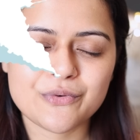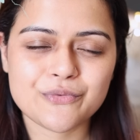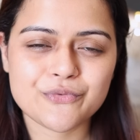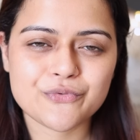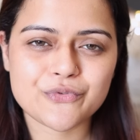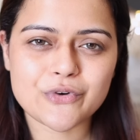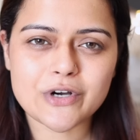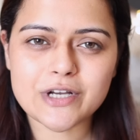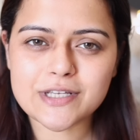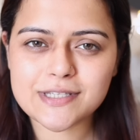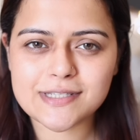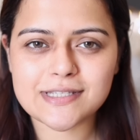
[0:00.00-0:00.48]

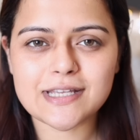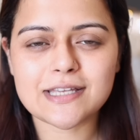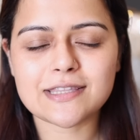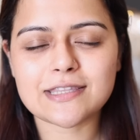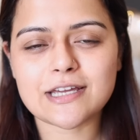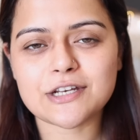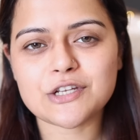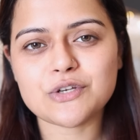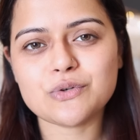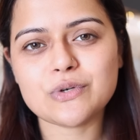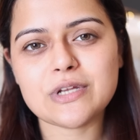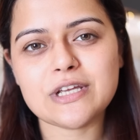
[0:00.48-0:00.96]
First thing
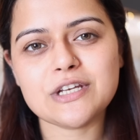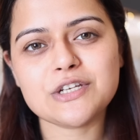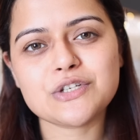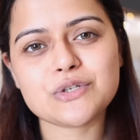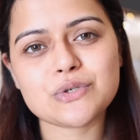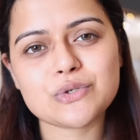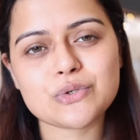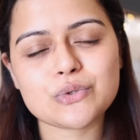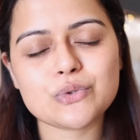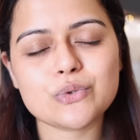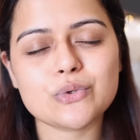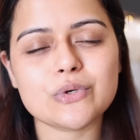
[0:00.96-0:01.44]
that you need
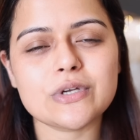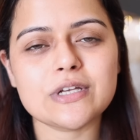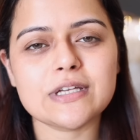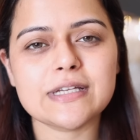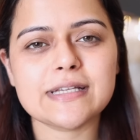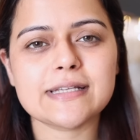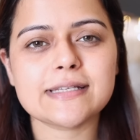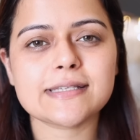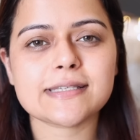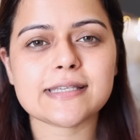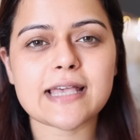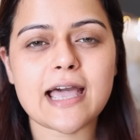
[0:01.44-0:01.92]
to do
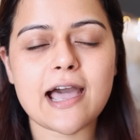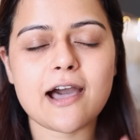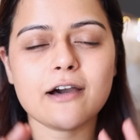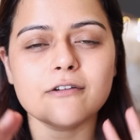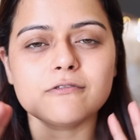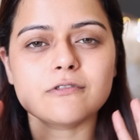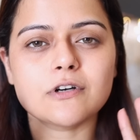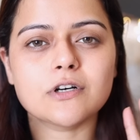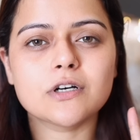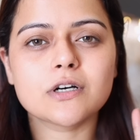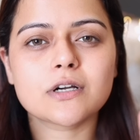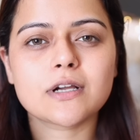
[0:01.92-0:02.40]
is
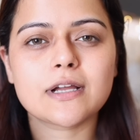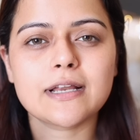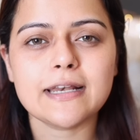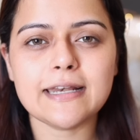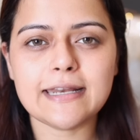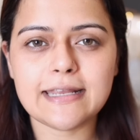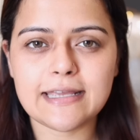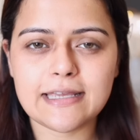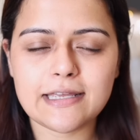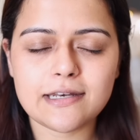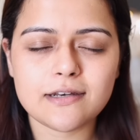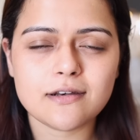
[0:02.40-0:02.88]
have a
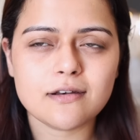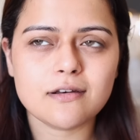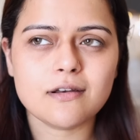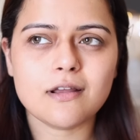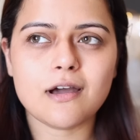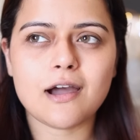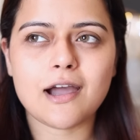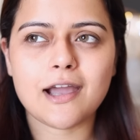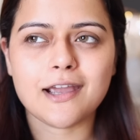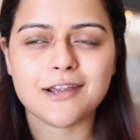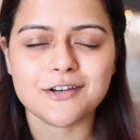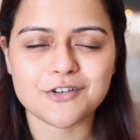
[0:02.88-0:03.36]
clean,
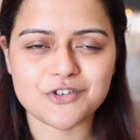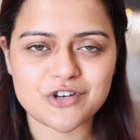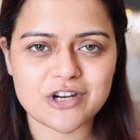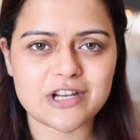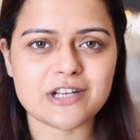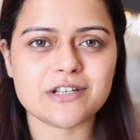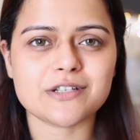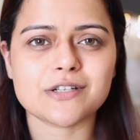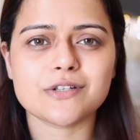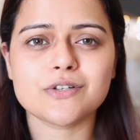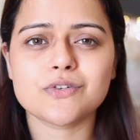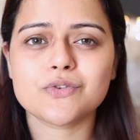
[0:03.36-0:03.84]

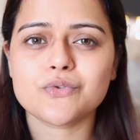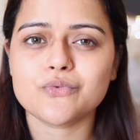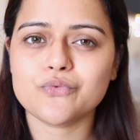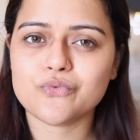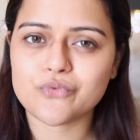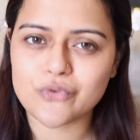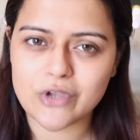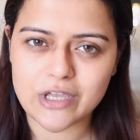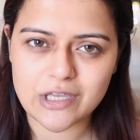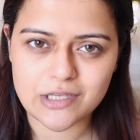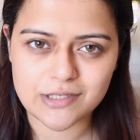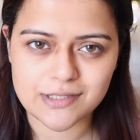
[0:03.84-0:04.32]
hydrated
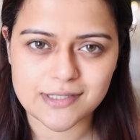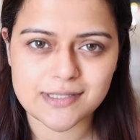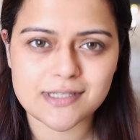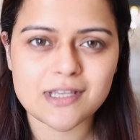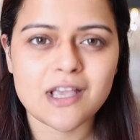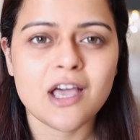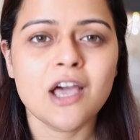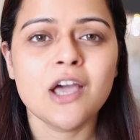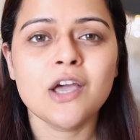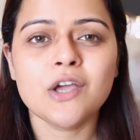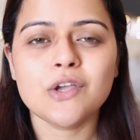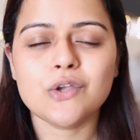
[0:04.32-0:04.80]
face.
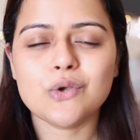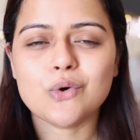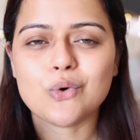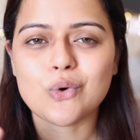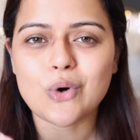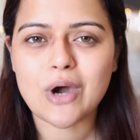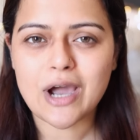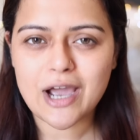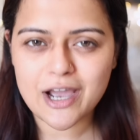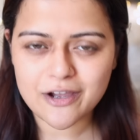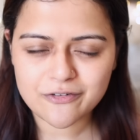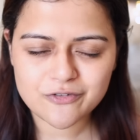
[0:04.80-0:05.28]
You
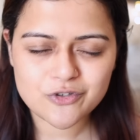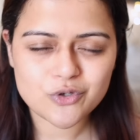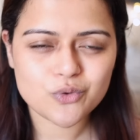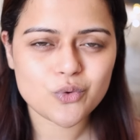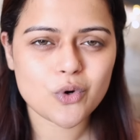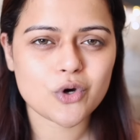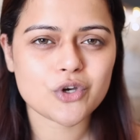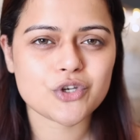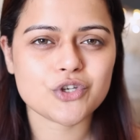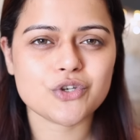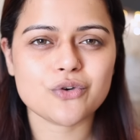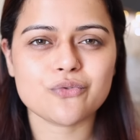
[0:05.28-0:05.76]
have to
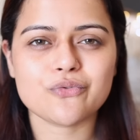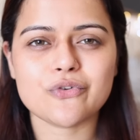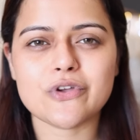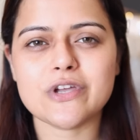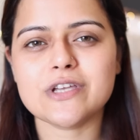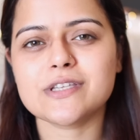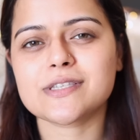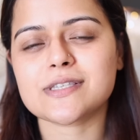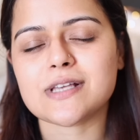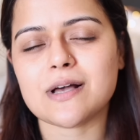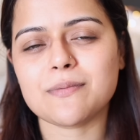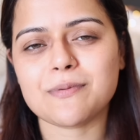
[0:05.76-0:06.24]
wash your
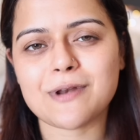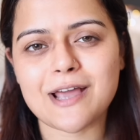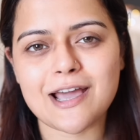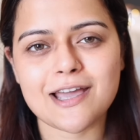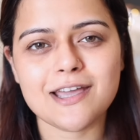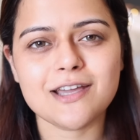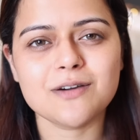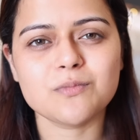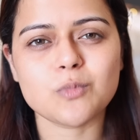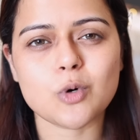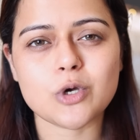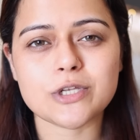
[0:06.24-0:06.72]
face, apply
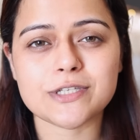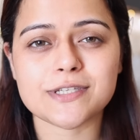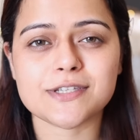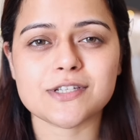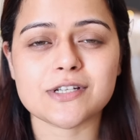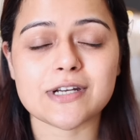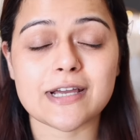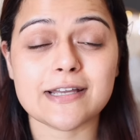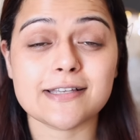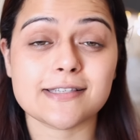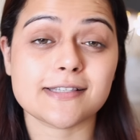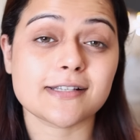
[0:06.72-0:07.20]
a
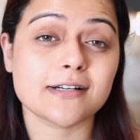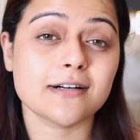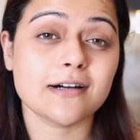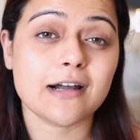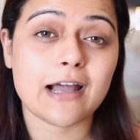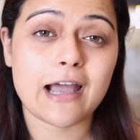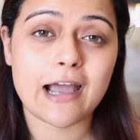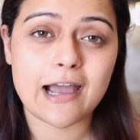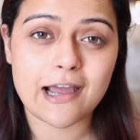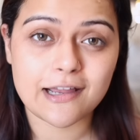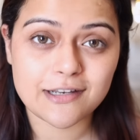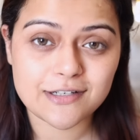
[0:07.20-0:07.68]
moisturizer
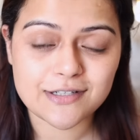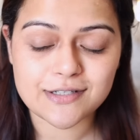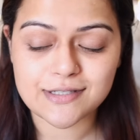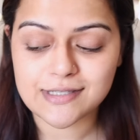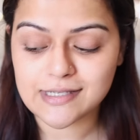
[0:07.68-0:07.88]
and a